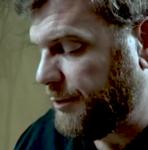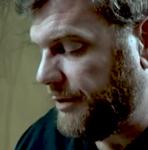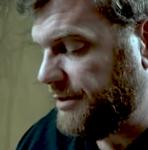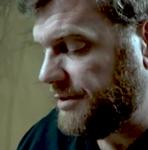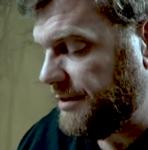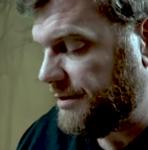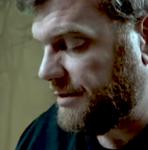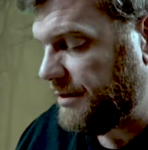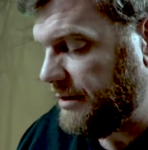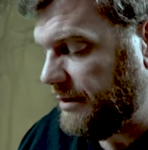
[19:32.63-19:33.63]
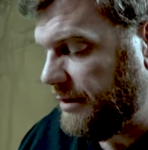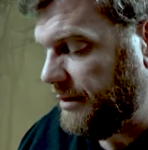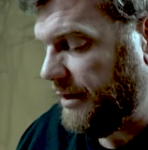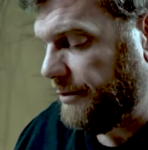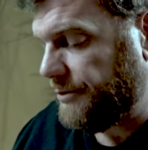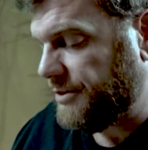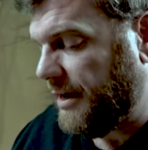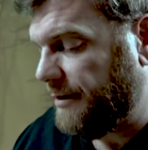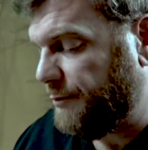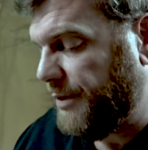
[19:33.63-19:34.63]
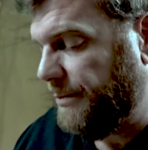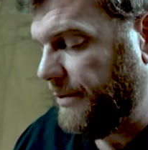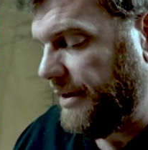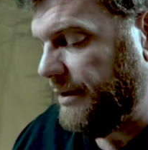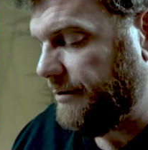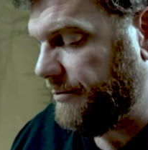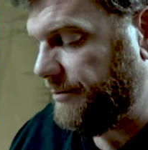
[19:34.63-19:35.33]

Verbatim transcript: princes, the other side of puberty.